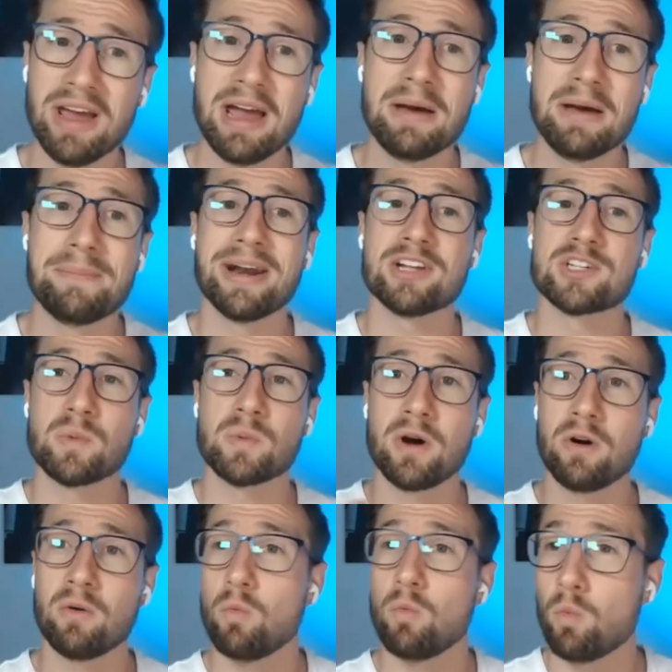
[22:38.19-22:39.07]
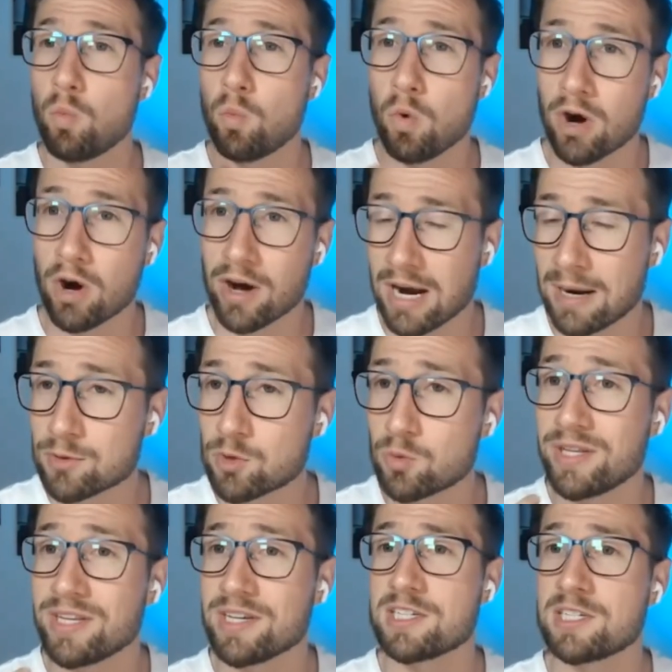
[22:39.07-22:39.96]
But as well, what comes
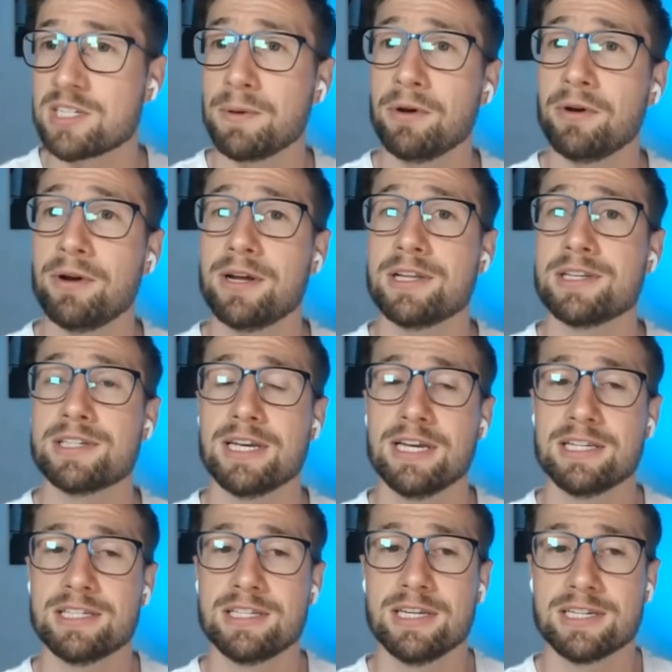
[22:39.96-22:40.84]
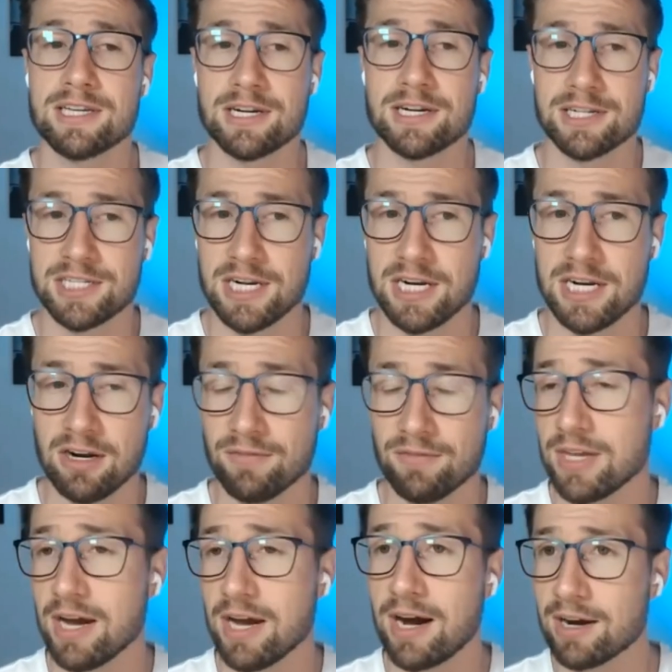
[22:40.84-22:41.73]
with experience is this understanding of
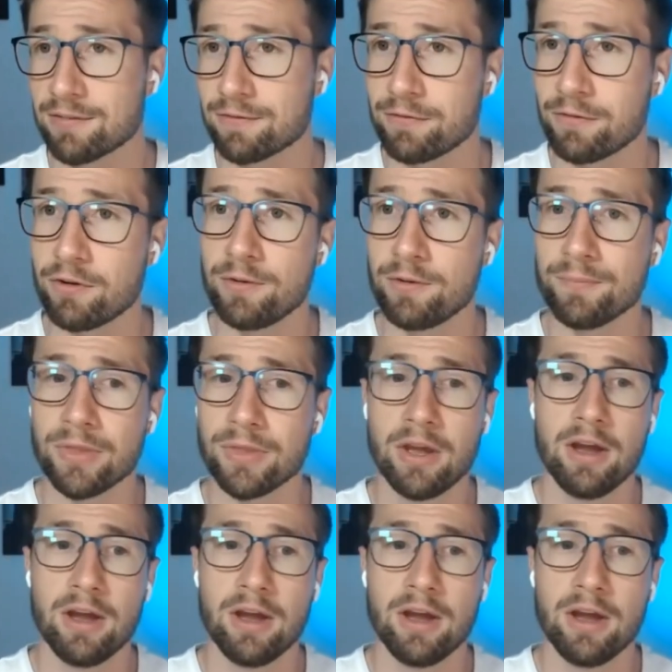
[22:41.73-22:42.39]
the art form,